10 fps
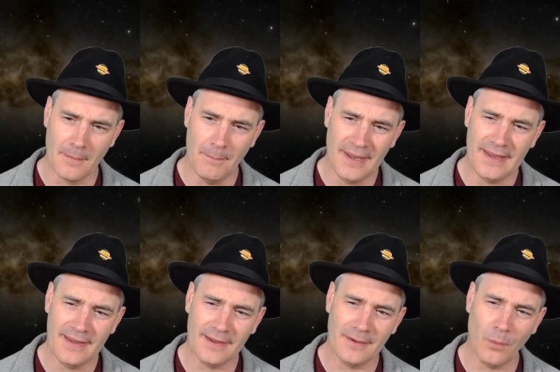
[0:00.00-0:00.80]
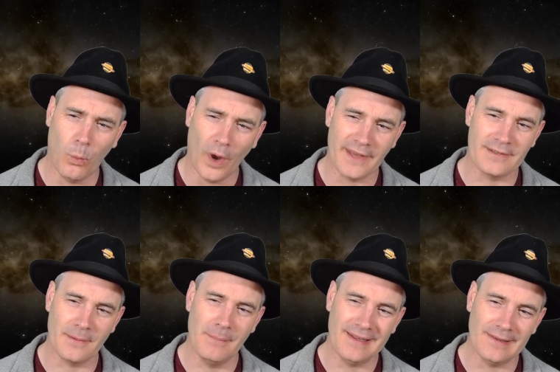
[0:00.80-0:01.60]
being
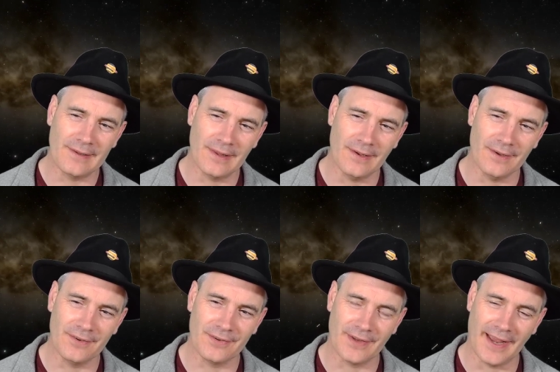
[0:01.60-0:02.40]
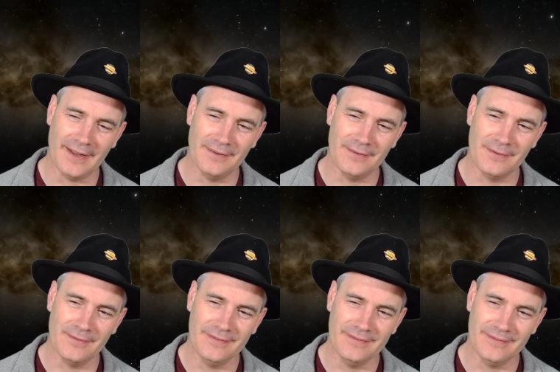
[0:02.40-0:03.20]
white, middle class, and
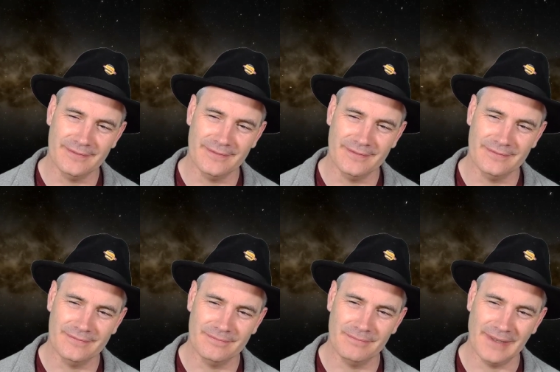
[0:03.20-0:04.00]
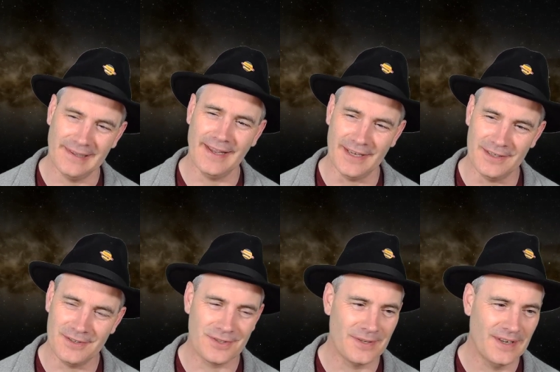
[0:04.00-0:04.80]
middle-aged,